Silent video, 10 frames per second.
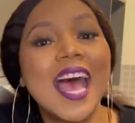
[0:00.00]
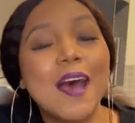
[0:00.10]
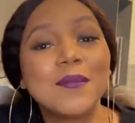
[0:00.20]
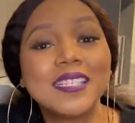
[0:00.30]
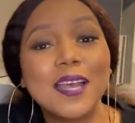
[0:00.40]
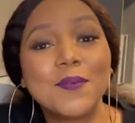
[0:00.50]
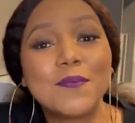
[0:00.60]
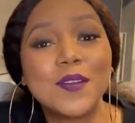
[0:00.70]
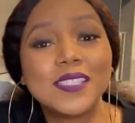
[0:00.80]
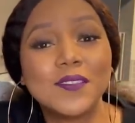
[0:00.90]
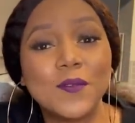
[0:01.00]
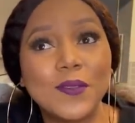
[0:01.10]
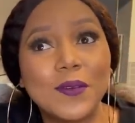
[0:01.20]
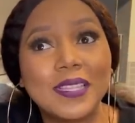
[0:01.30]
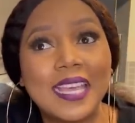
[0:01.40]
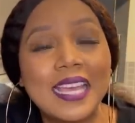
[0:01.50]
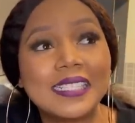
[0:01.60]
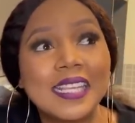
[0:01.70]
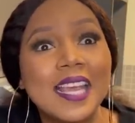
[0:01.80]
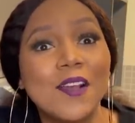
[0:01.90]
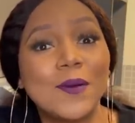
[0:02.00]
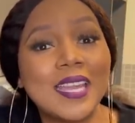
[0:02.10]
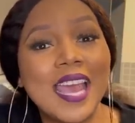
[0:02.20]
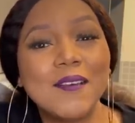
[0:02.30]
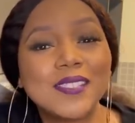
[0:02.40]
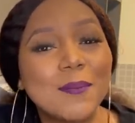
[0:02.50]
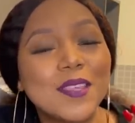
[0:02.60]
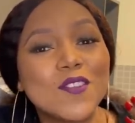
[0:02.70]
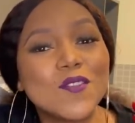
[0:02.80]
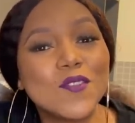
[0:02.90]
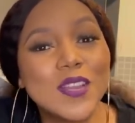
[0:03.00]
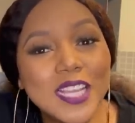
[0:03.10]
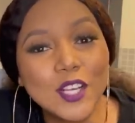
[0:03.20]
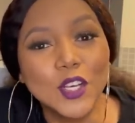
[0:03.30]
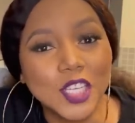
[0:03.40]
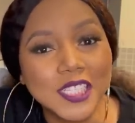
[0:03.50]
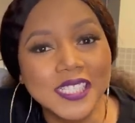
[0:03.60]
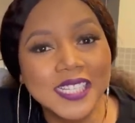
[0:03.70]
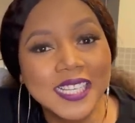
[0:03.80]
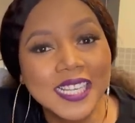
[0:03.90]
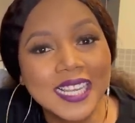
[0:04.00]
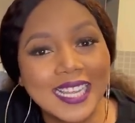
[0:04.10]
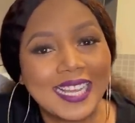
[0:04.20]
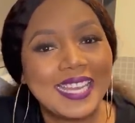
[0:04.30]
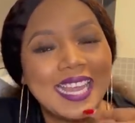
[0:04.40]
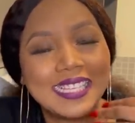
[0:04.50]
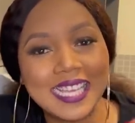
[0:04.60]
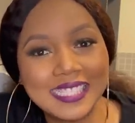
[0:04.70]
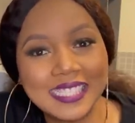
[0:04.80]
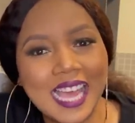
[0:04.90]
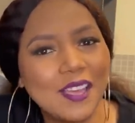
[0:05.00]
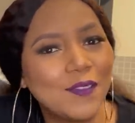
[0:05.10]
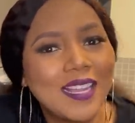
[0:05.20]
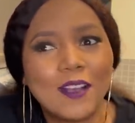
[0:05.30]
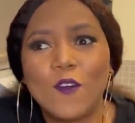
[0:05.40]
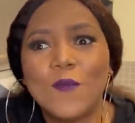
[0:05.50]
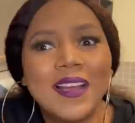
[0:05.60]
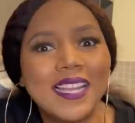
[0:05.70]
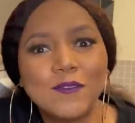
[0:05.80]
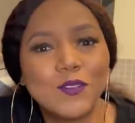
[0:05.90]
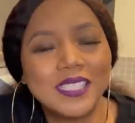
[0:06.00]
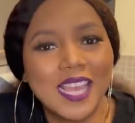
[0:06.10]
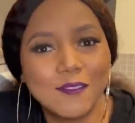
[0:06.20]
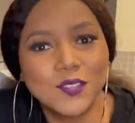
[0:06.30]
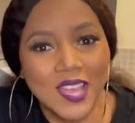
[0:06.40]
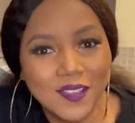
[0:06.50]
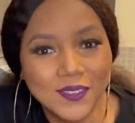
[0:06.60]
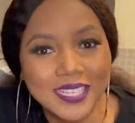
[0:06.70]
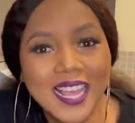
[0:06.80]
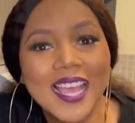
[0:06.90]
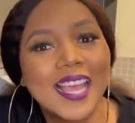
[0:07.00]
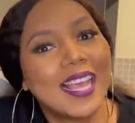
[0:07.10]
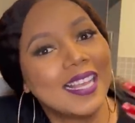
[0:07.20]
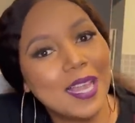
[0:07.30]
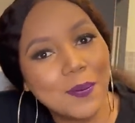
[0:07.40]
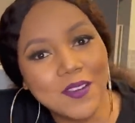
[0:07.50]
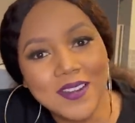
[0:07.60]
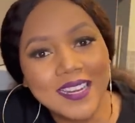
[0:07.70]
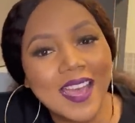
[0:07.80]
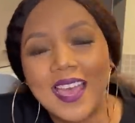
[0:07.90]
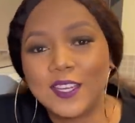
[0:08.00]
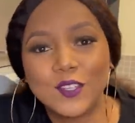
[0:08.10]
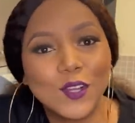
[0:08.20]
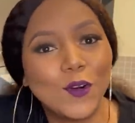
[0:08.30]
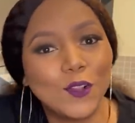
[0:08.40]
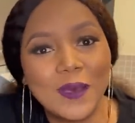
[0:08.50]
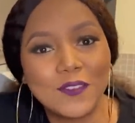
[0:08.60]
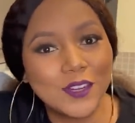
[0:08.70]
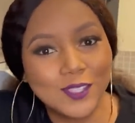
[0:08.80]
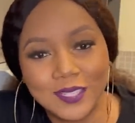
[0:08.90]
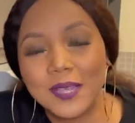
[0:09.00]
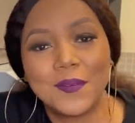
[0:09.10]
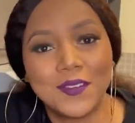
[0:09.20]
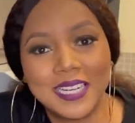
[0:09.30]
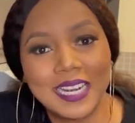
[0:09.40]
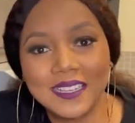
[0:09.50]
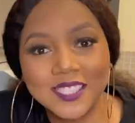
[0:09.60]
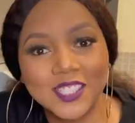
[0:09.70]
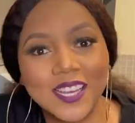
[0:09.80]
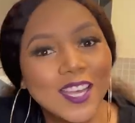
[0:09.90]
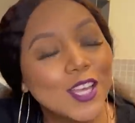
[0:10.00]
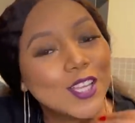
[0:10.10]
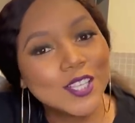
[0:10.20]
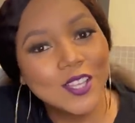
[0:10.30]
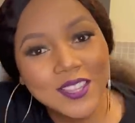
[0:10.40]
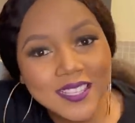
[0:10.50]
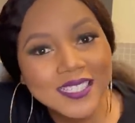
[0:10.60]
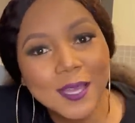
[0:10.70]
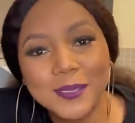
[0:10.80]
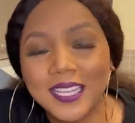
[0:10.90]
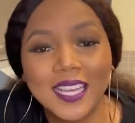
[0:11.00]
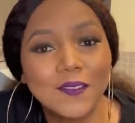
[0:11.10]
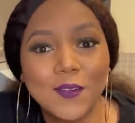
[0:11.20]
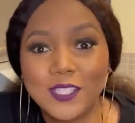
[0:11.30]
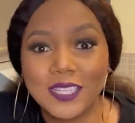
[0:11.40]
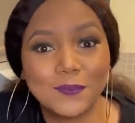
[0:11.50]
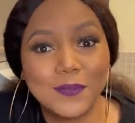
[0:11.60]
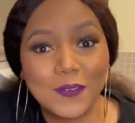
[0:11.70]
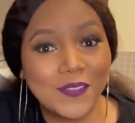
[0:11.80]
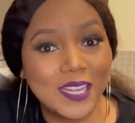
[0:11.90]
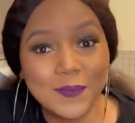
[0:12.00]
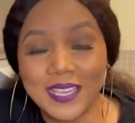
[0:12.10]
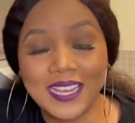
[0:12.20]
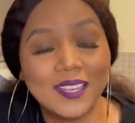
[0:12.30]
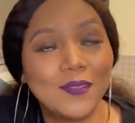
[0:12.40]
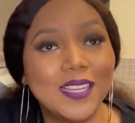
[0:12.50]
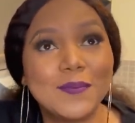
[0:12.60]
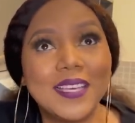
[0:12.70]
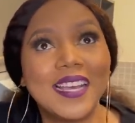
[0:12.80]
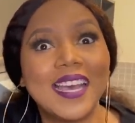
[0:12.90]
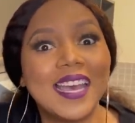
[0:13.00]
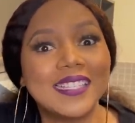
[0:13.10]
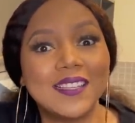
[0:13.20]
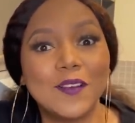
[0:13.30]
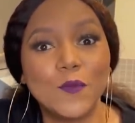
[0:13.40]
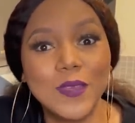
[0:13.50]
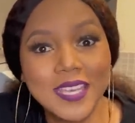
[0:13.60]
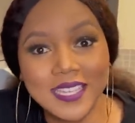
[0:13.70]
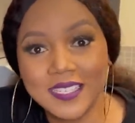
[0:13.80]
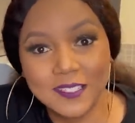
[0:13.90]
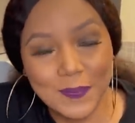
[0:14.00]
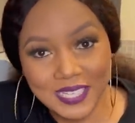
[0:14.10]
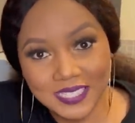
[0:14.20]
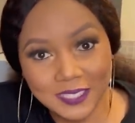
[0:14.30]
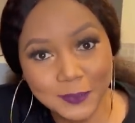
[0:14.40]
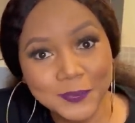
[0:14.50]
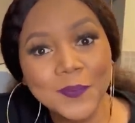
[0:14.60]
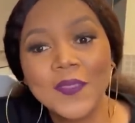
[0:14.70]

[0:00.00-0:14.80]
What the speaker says: I'm the type of person that when I have something really good, like, and I taste it, I feel like all my loved ones have to have it. La Parada, I took all my friends to La Parada last year. So this year I'm taking everyone to Villa Bianca. Villa Bianca has a weekend special.